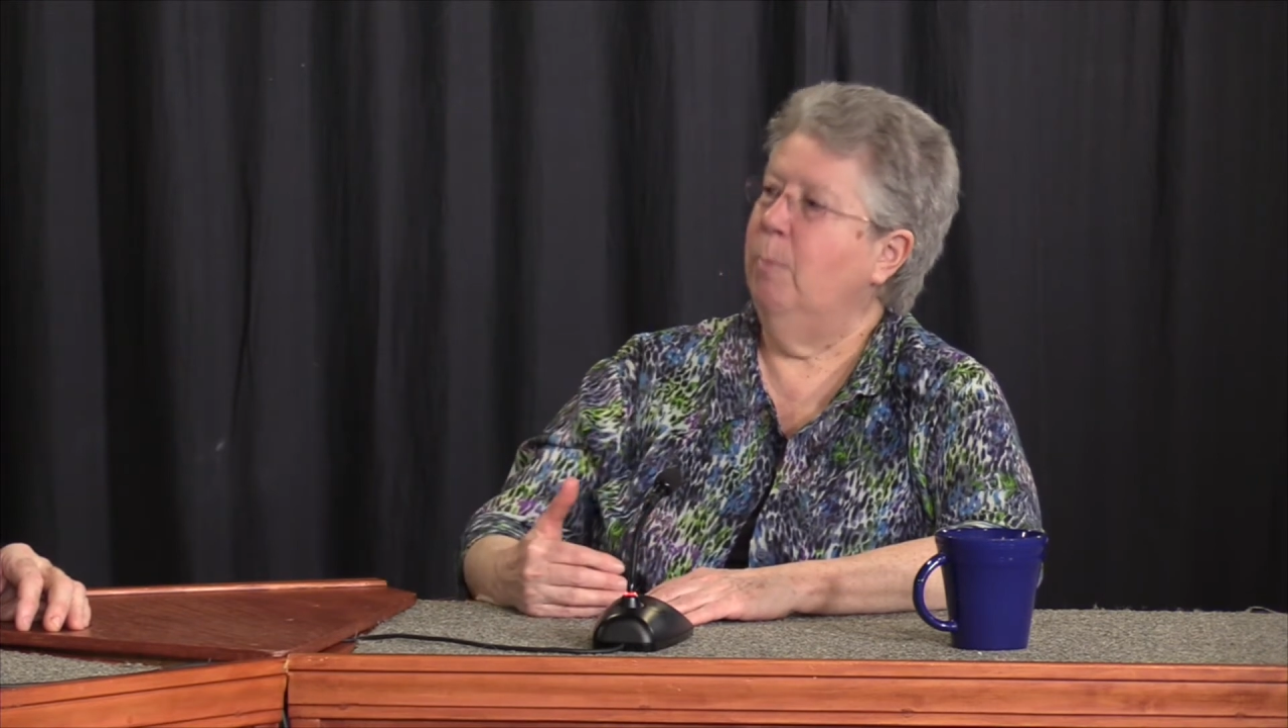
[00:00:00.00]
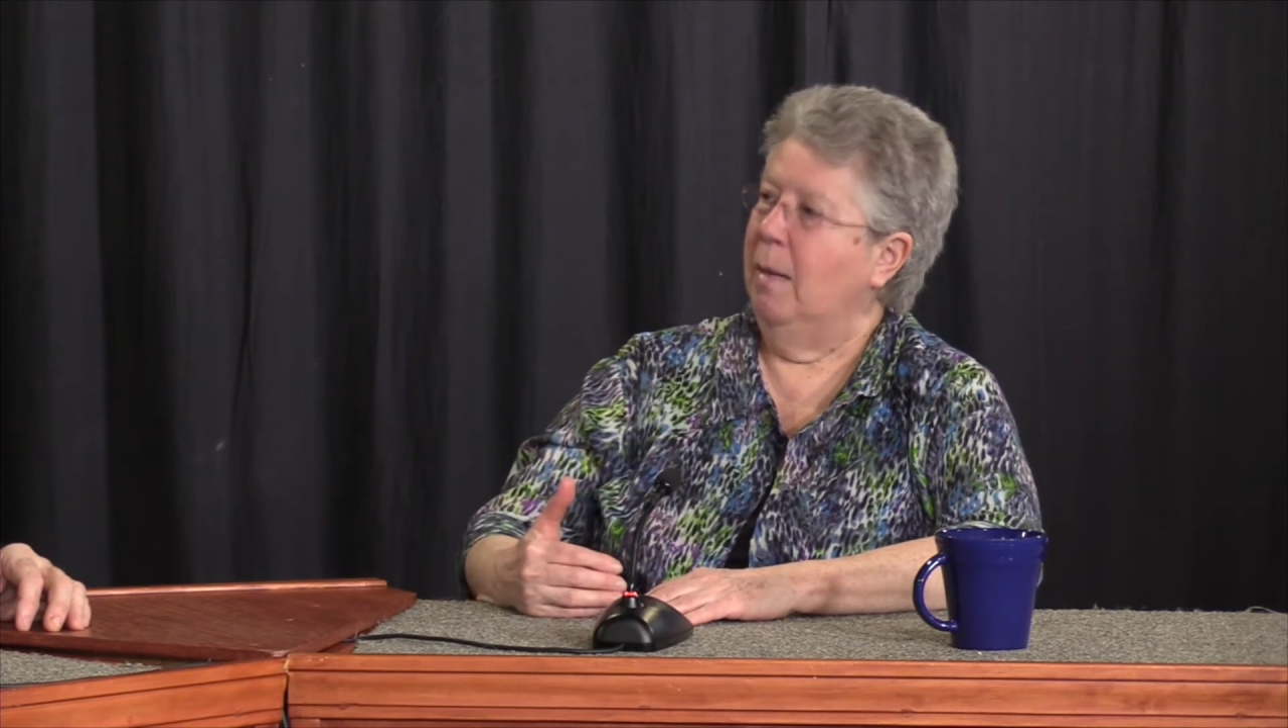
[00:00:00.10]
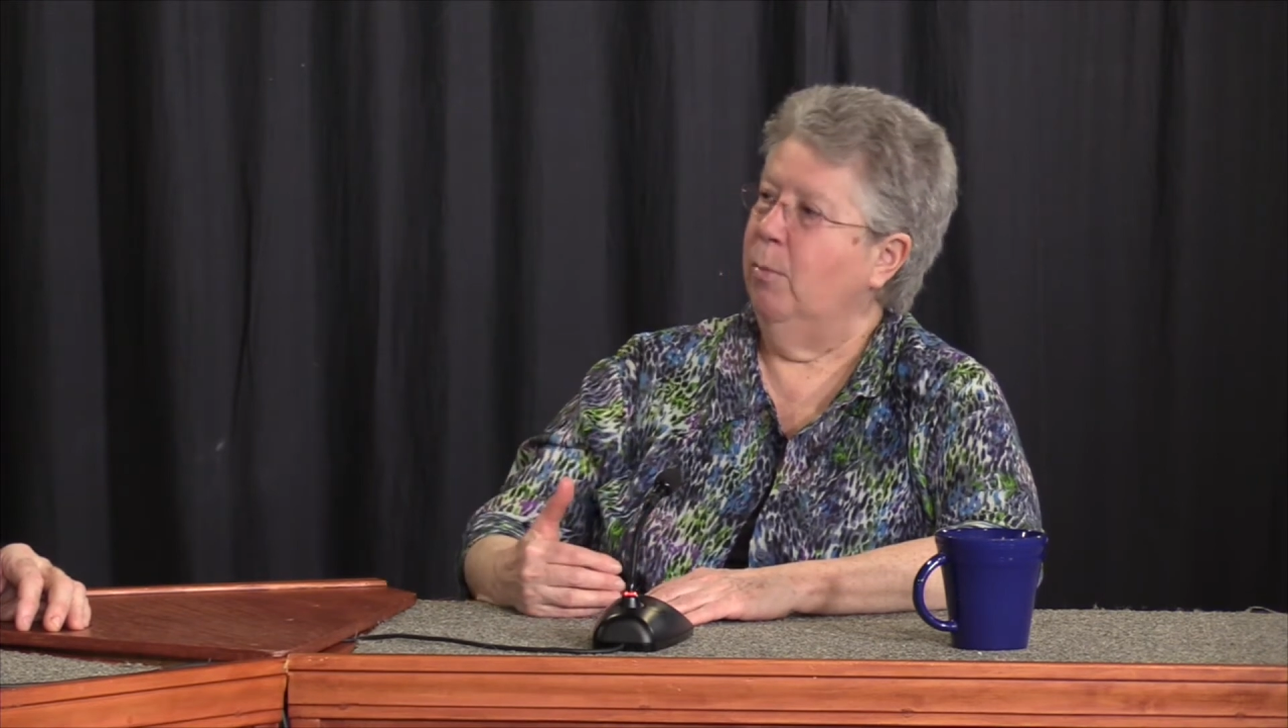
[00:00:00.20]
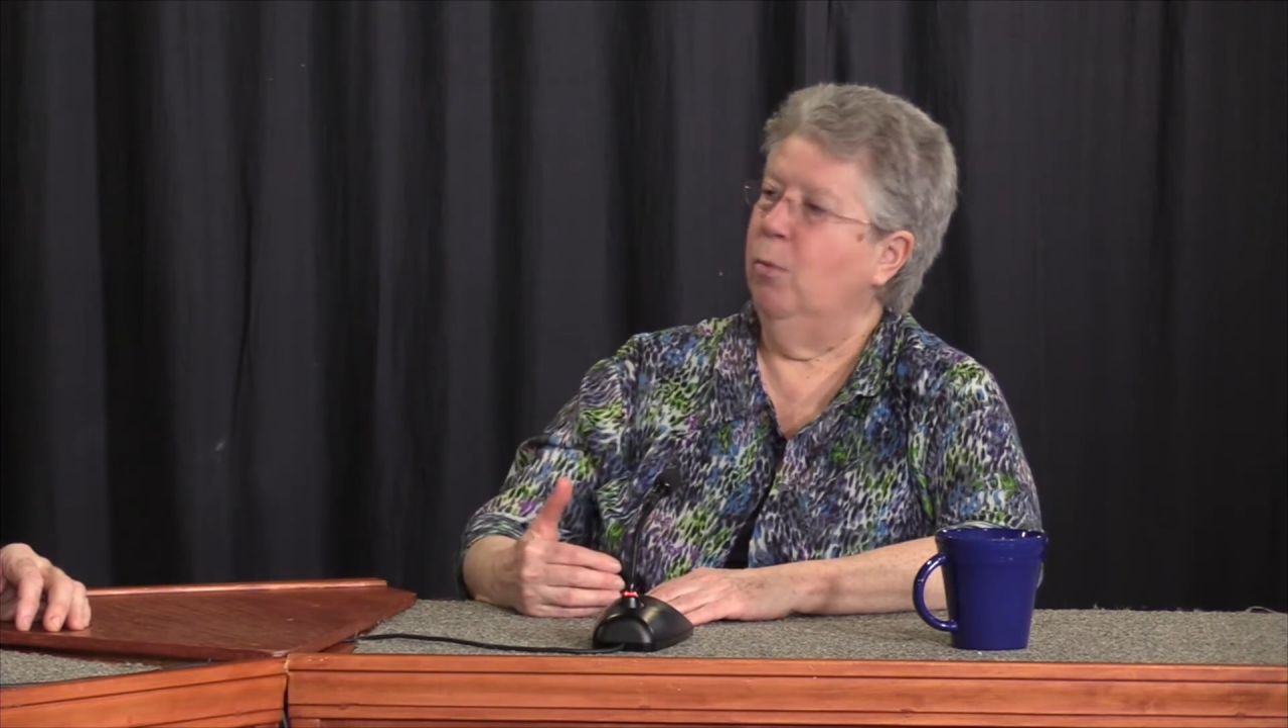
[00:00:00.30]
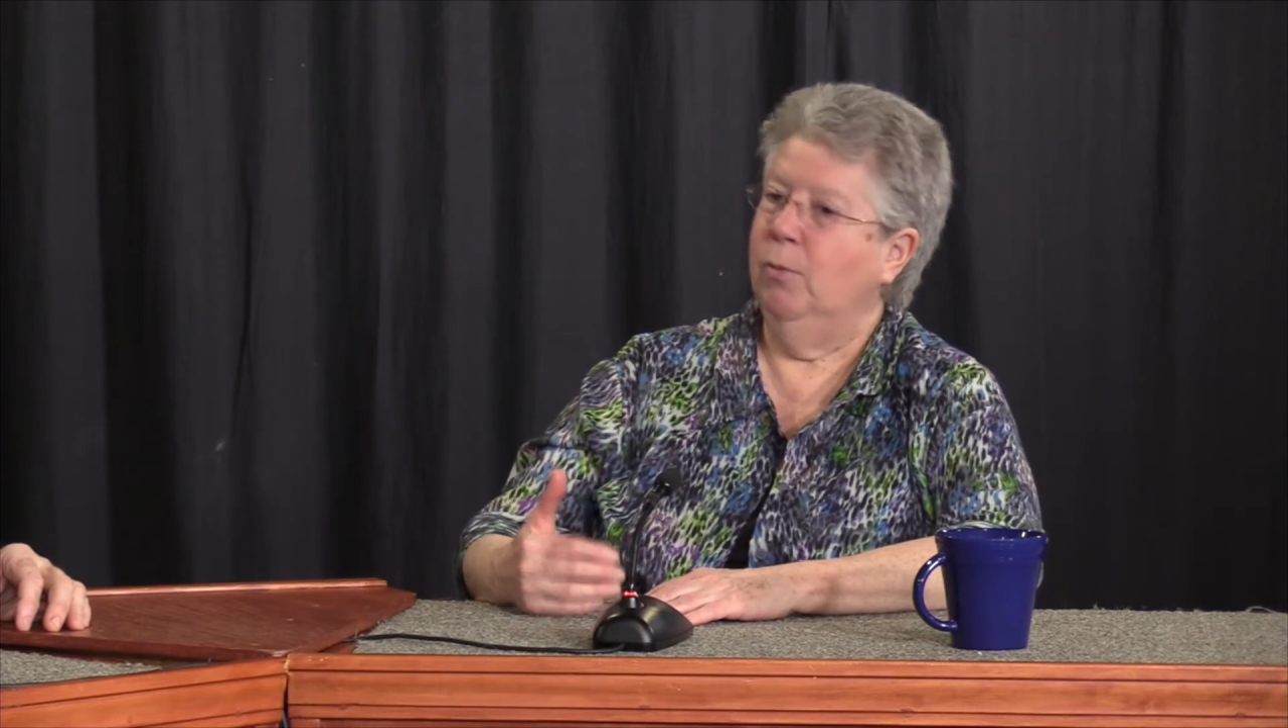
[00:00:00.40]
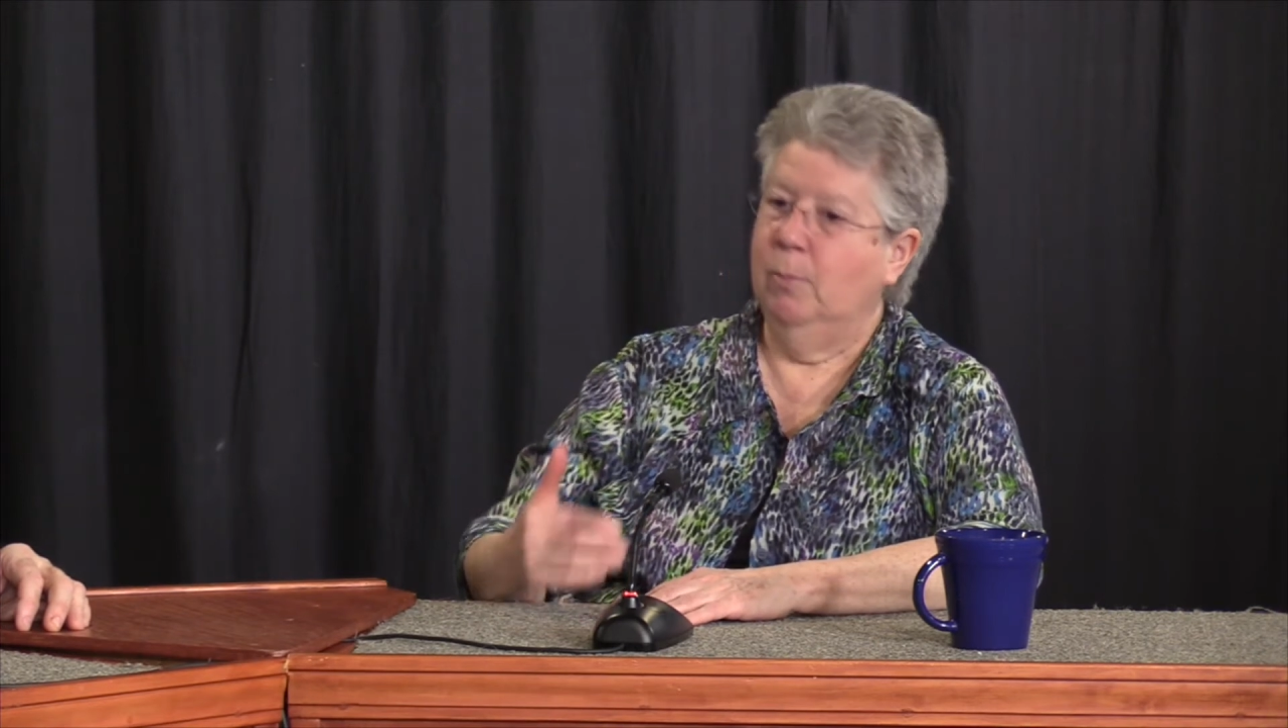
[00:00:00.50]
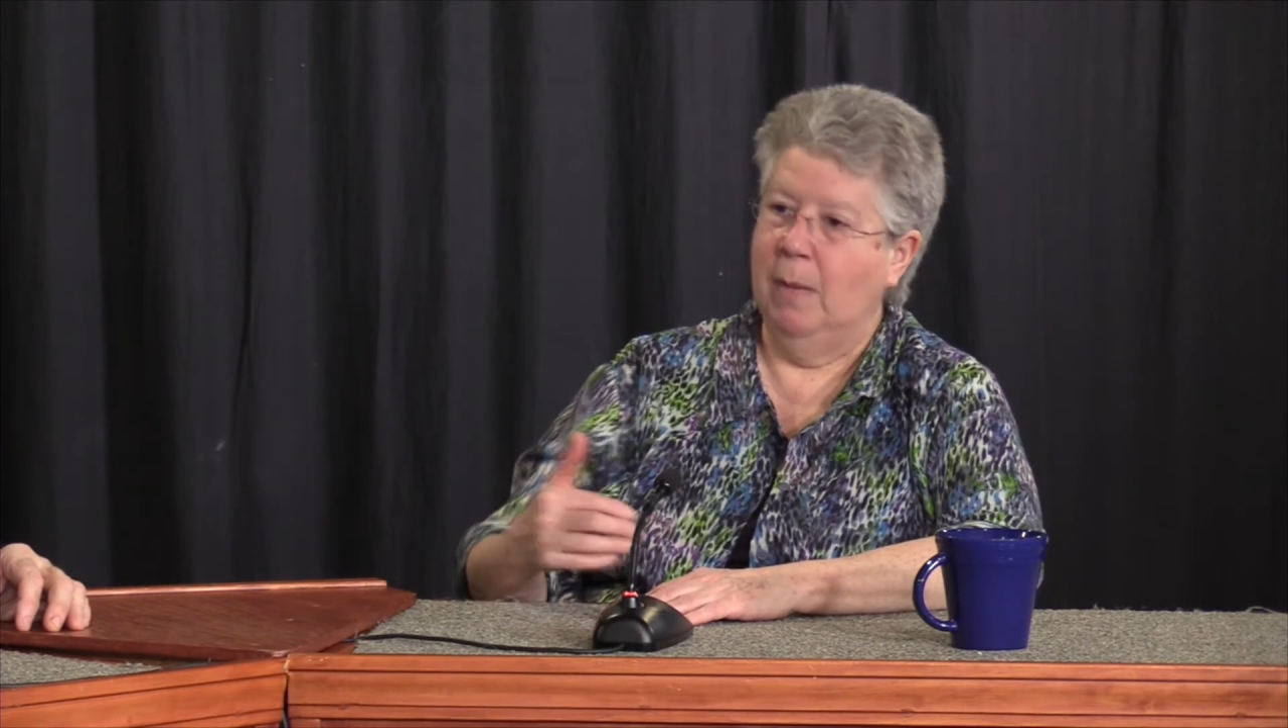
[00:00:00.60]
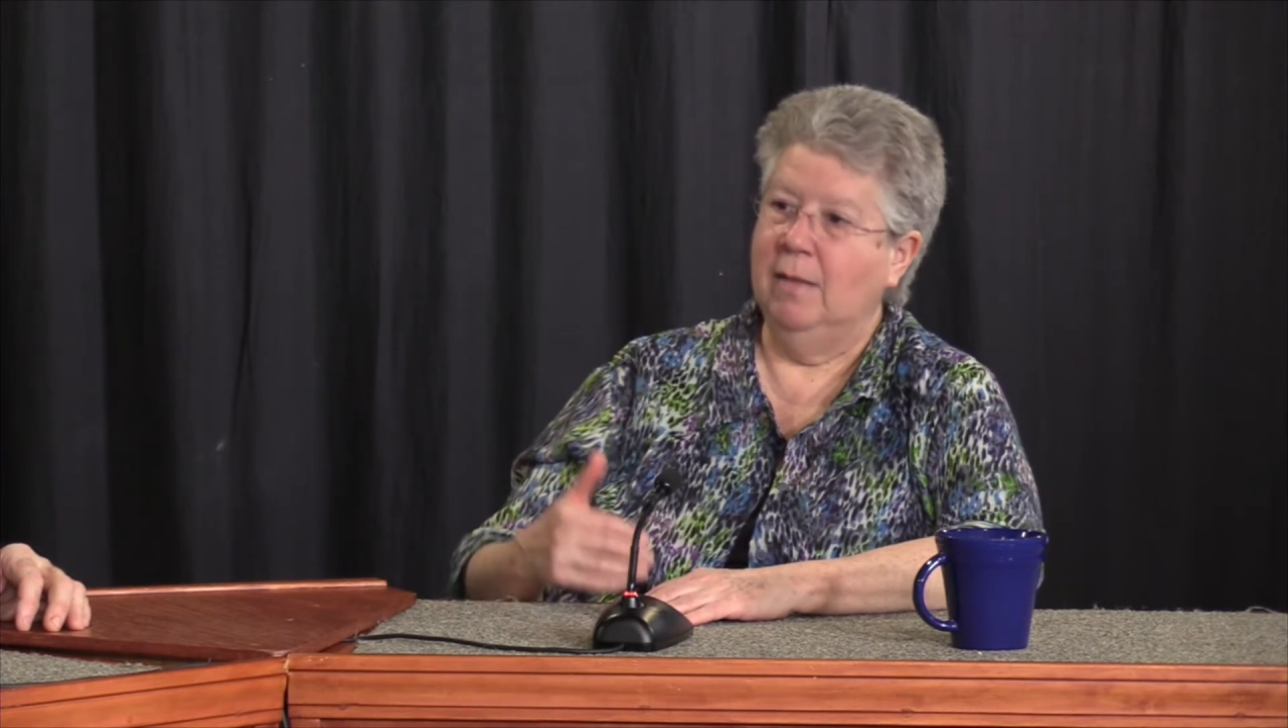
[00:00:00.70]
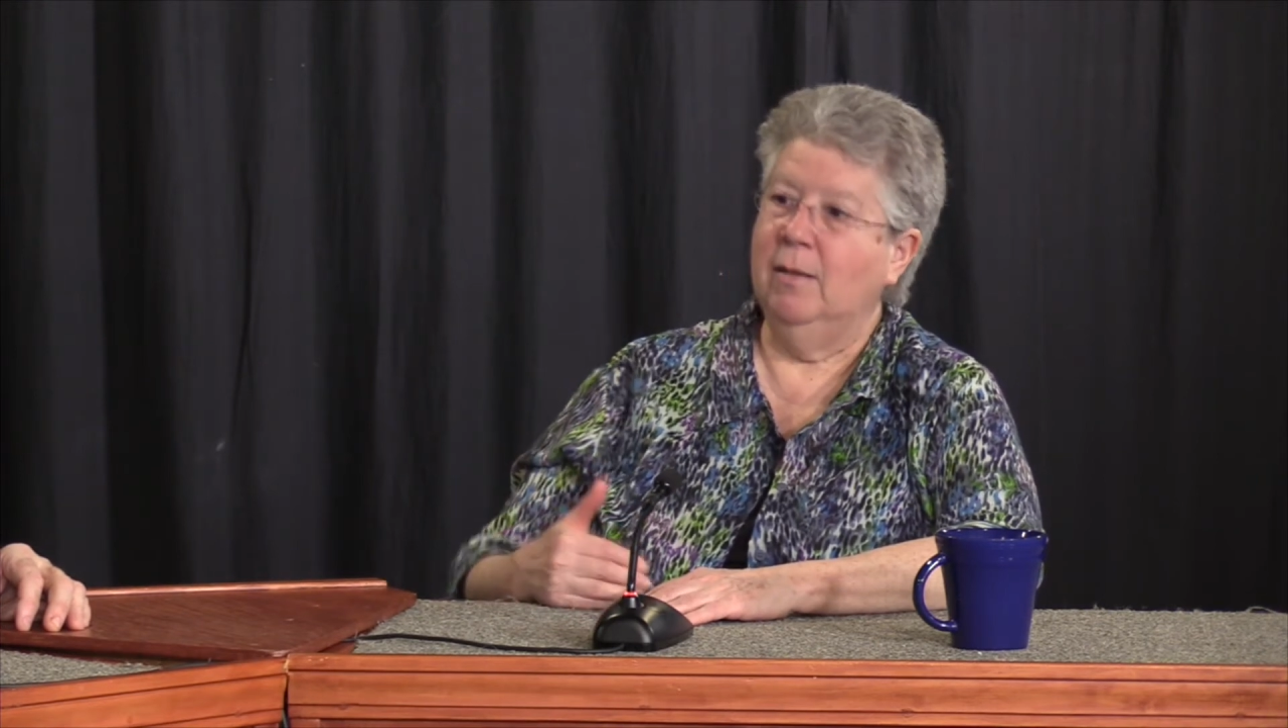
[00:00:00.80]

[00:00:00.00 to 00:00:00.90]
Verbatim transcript: people who have spent